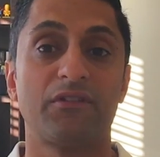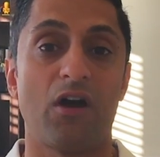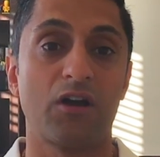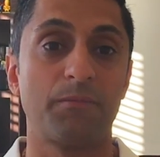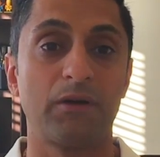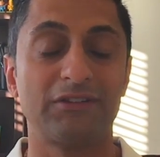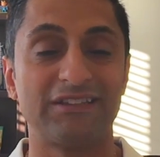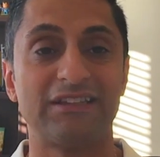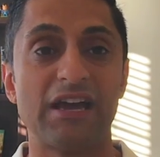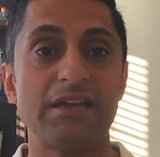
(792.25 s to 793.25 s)
They talk about the
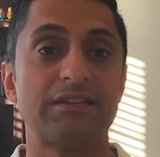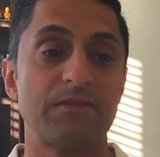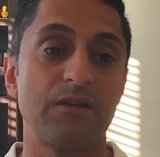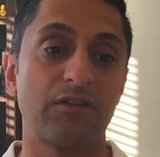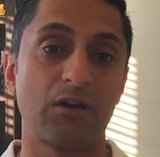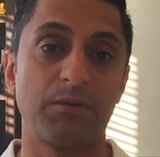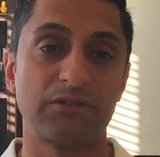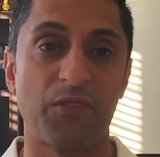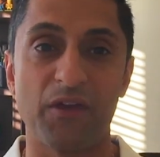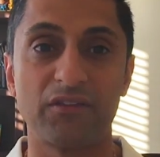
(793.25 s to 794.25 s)
light and they talk about
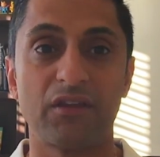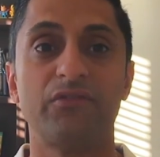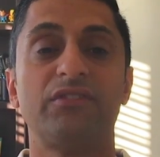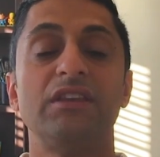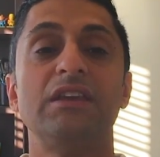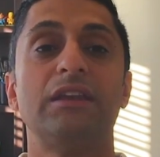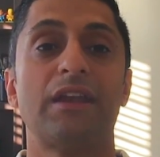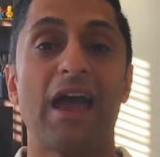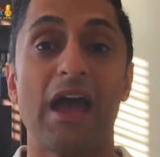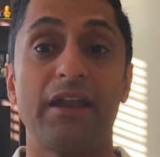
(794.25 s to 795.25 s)
the things they've seen
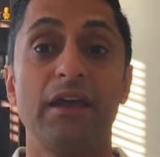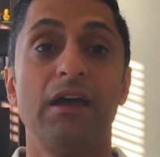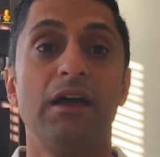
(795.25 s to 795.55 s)
and had